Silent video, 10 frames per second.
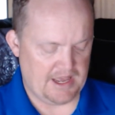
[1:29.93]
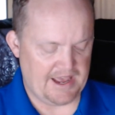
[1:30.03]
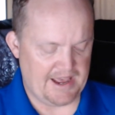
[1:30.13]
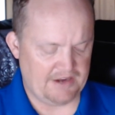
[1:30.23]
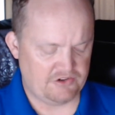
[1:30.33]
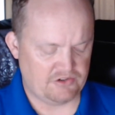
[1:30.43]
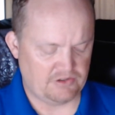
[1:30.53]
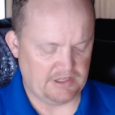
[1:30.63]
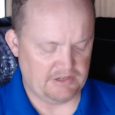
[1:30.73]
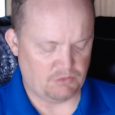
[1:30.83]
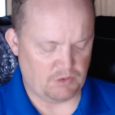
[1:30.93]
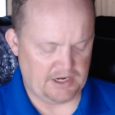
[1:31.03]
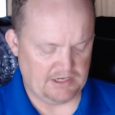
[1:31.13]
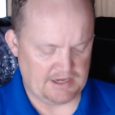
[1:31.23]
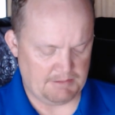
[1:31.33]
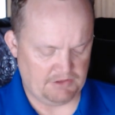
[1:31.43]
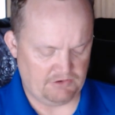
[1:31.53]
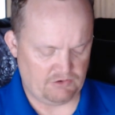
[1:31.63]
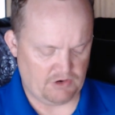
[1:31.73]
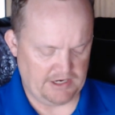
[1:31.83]
actually is a way to
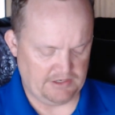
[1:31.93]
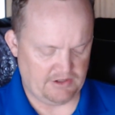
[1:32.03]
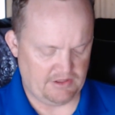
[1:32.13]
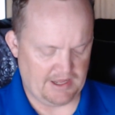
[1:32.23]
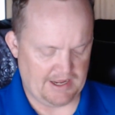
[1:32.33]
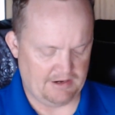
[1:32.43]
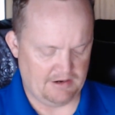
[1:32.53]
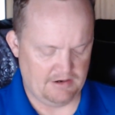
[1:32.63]
demonstrate that